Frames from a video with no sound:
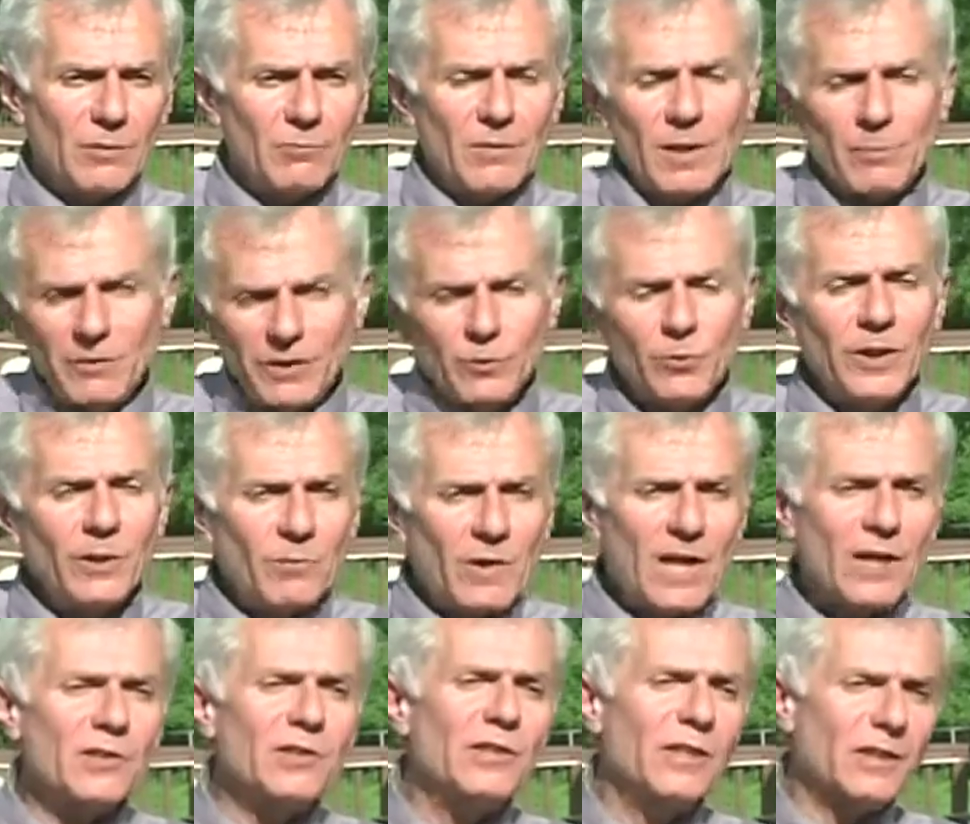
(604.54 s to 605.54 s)
between
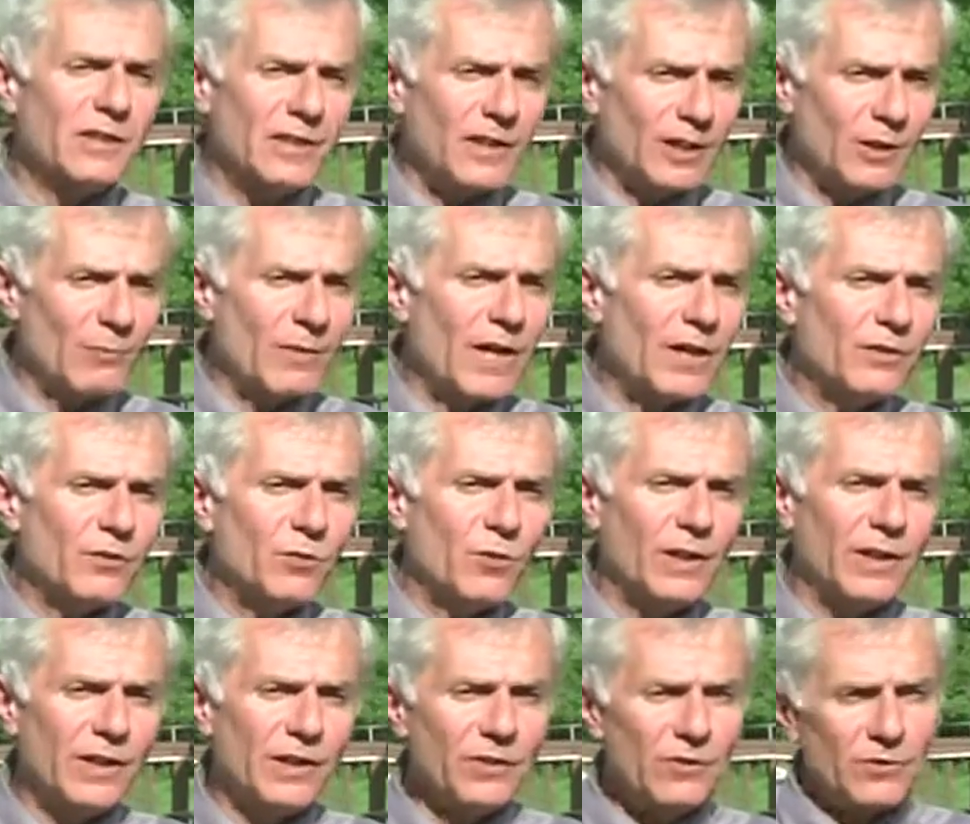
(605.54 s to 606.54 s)
mile 16 and mile
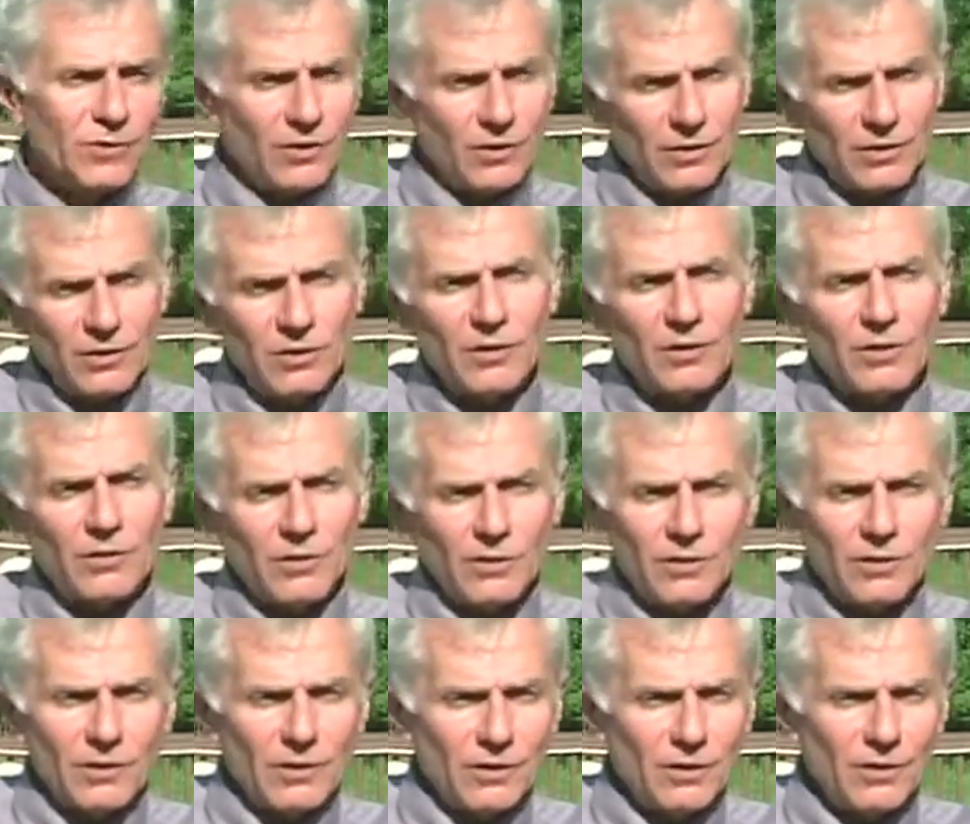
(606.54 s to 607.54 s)
20.
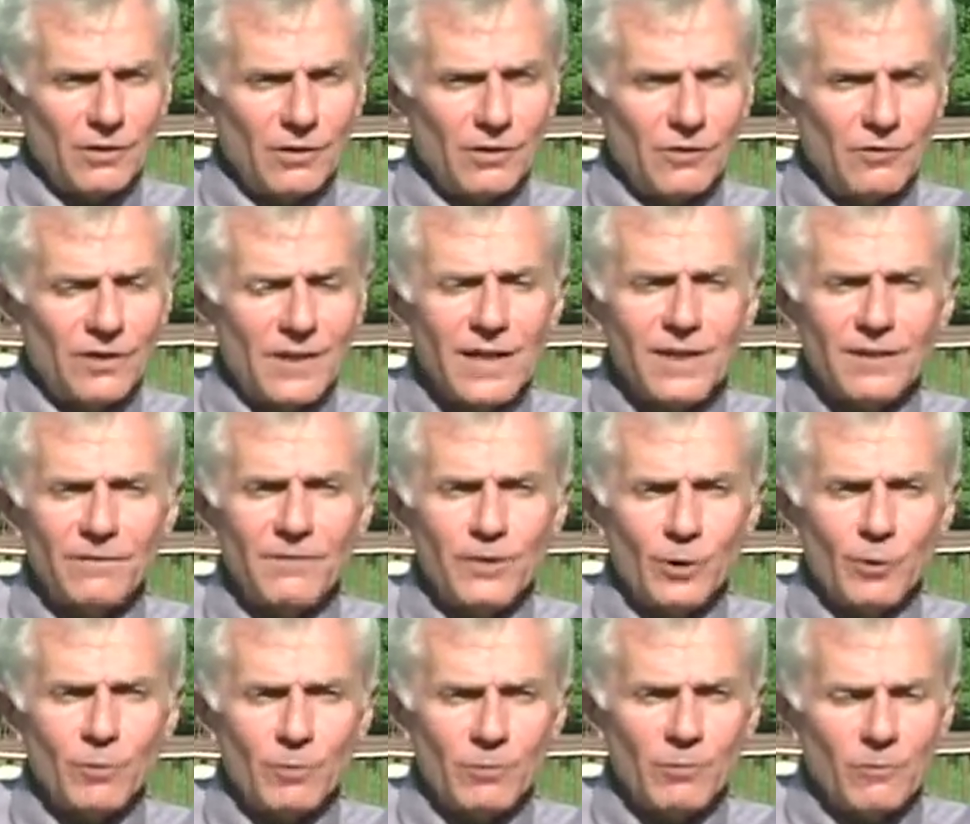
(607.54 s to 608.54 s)
You tend to
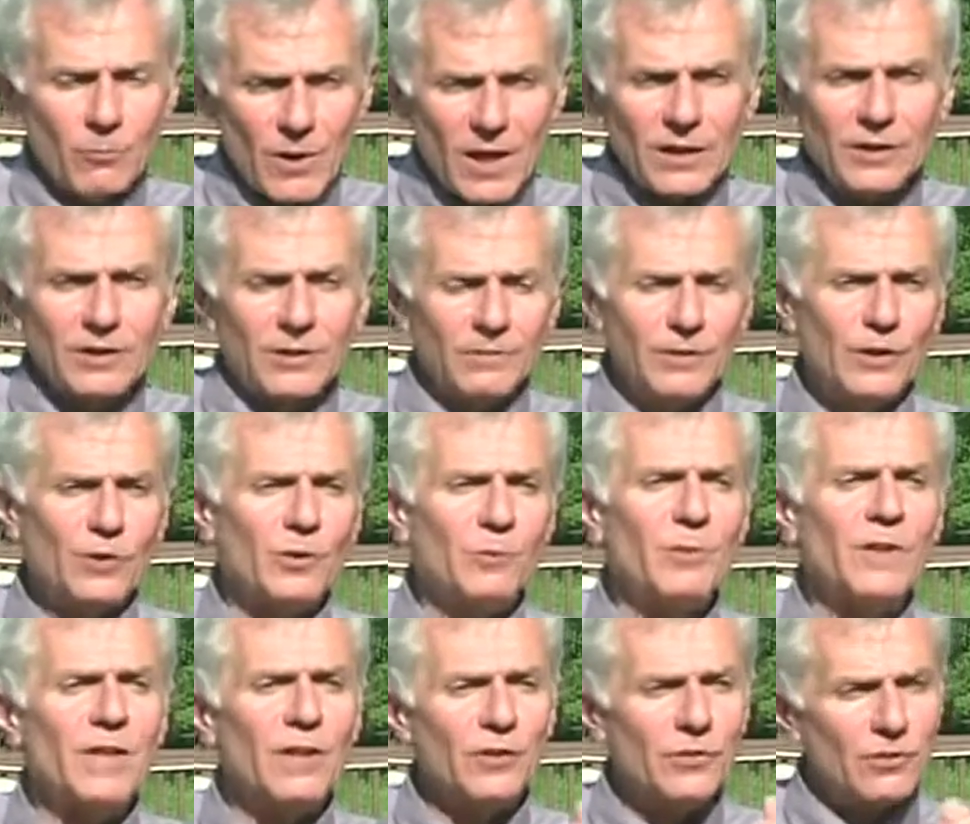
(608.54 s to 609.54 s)
feel relatively good
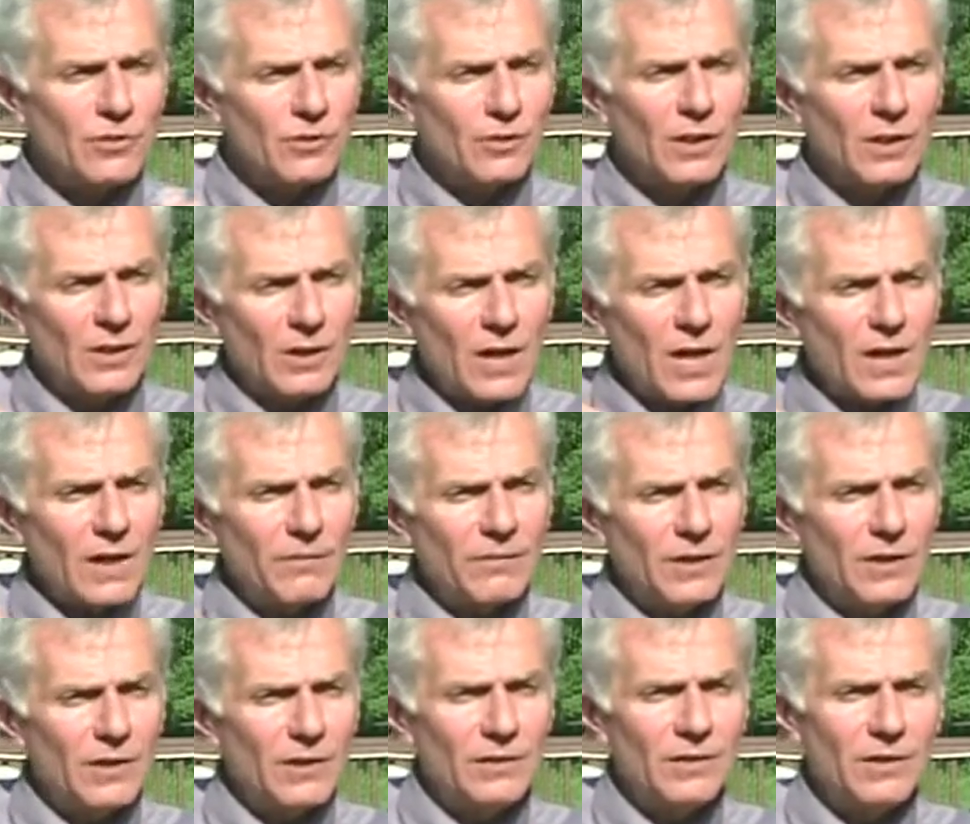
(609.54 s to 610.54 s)
because a lot of
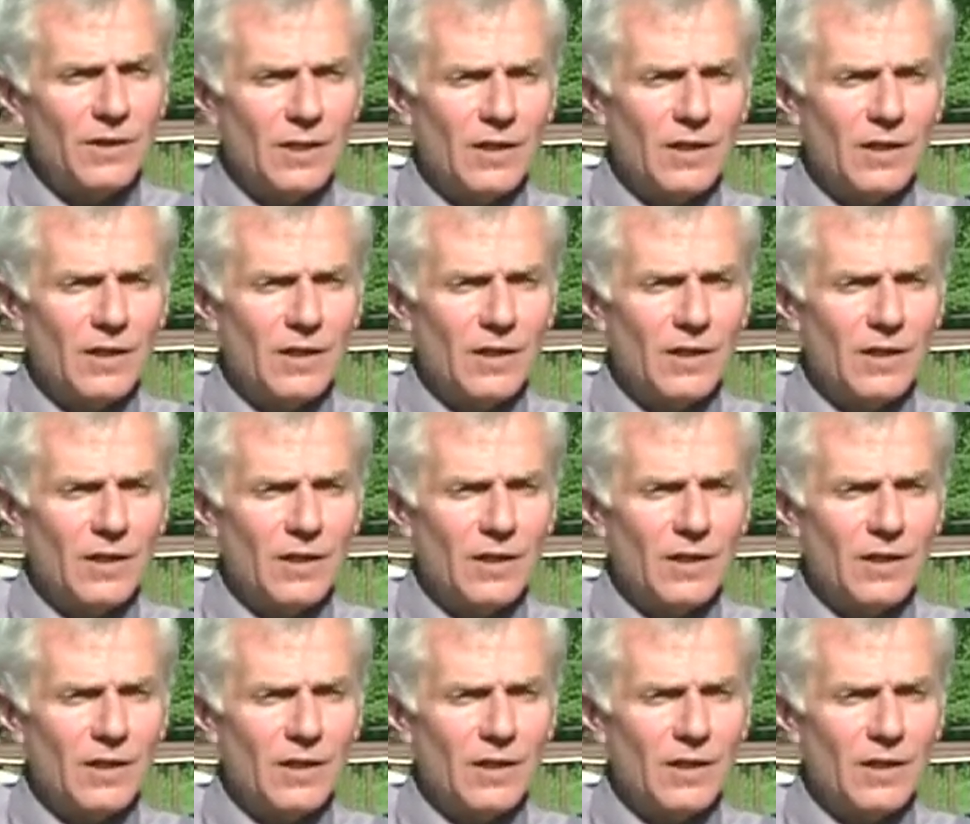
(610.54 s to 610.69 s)
it is